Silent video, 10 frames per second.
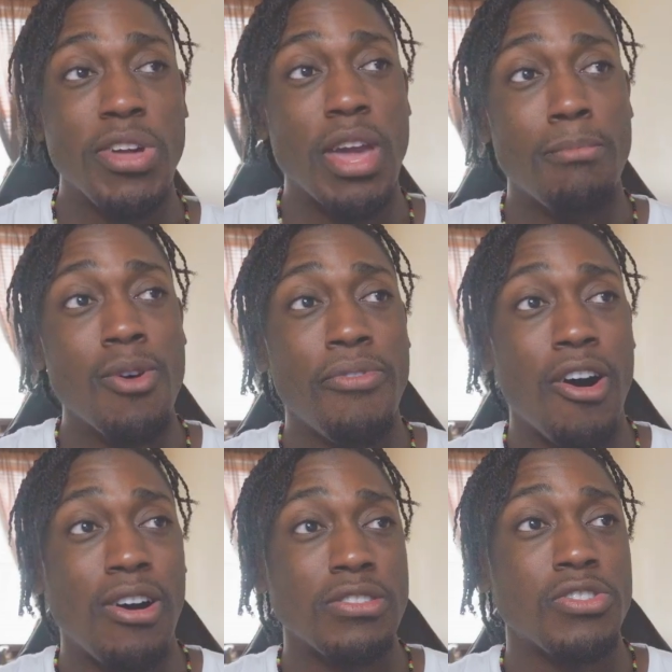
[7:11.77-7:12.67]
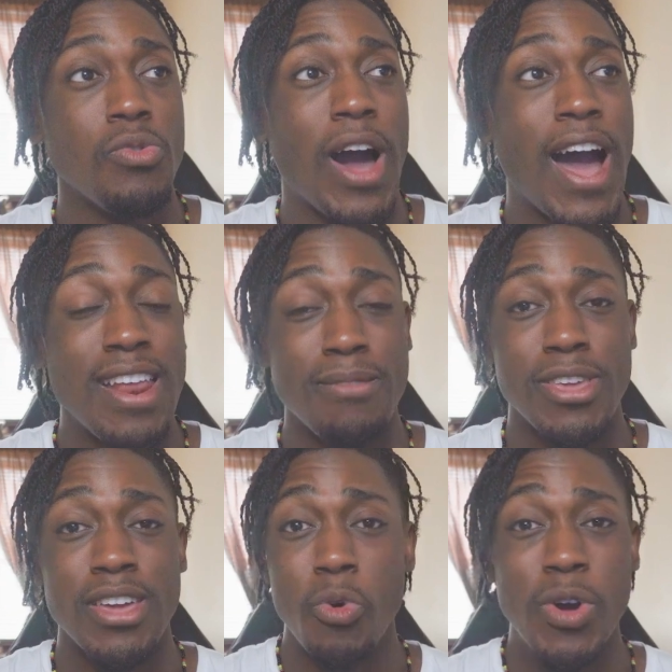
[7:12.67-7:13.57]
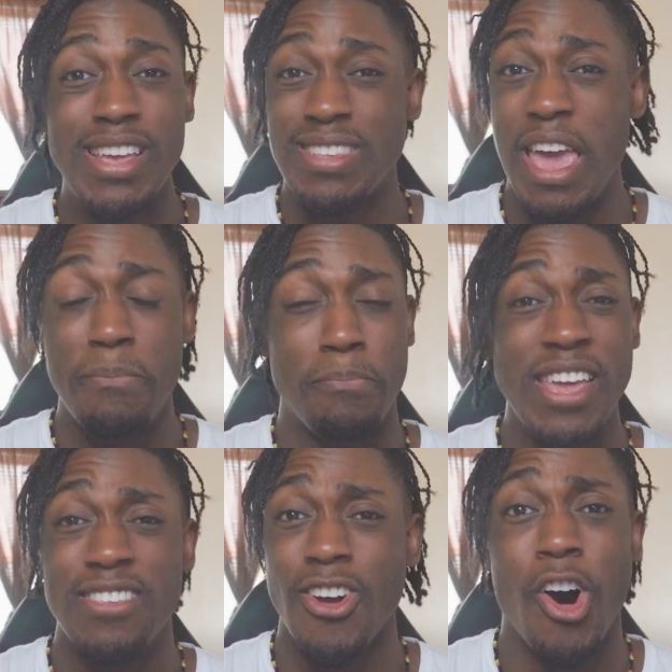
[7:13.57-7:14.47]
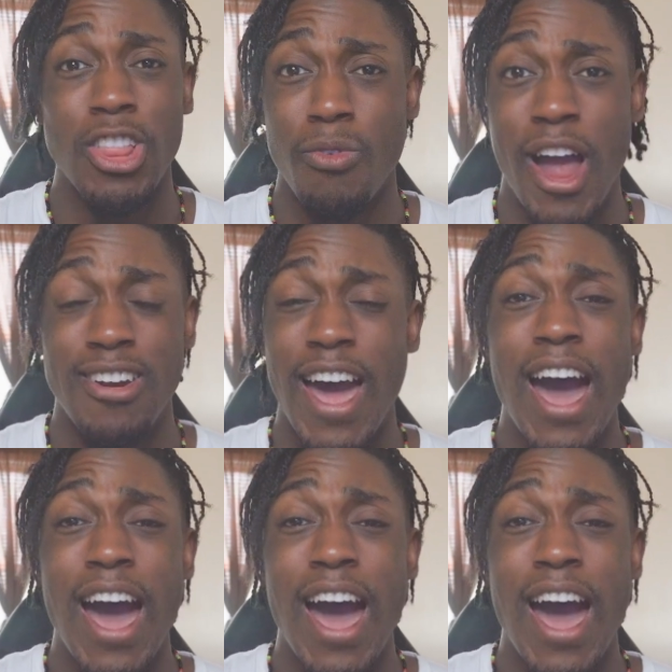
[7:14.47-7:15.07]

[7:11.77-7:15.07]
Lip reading: We can move on to Hanami, who is a beast all around.